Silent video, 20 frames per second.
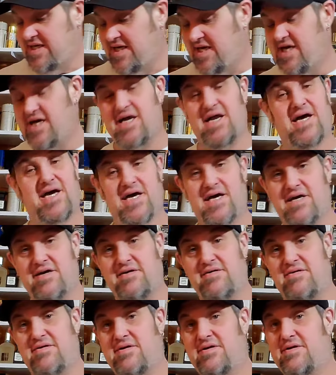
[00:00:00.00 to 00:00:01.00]
And I get
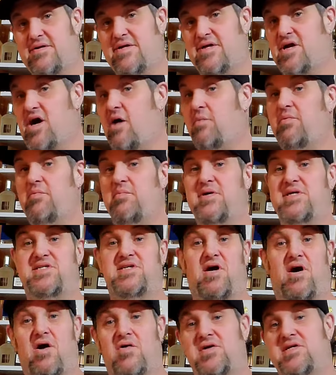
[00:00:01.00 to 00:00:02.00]
compliments
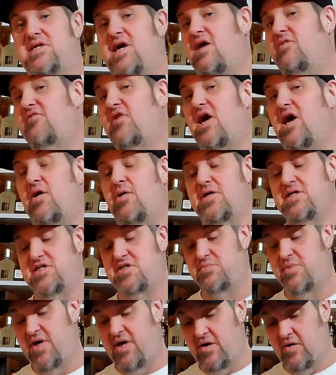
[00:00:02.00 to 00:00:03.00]
all the time for how I
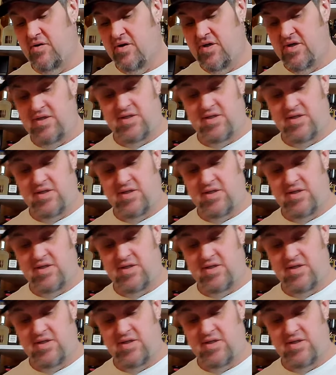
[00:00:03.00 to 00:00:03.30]
smell